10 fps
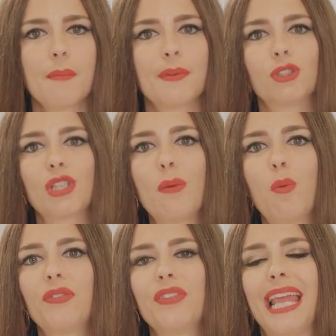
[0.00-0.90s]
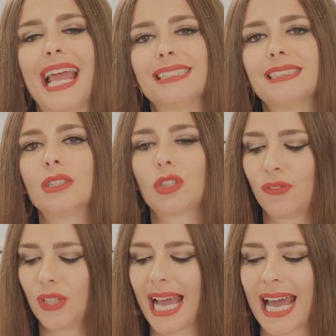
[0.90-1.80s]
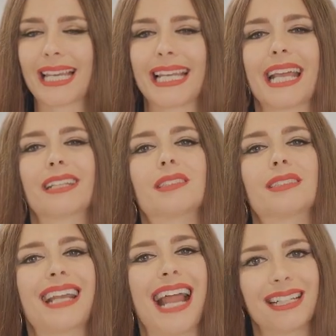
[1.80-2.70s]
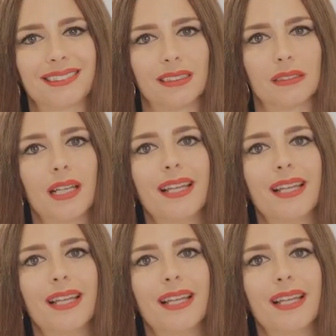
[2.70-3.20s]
Because I want the essence of the garlic extracted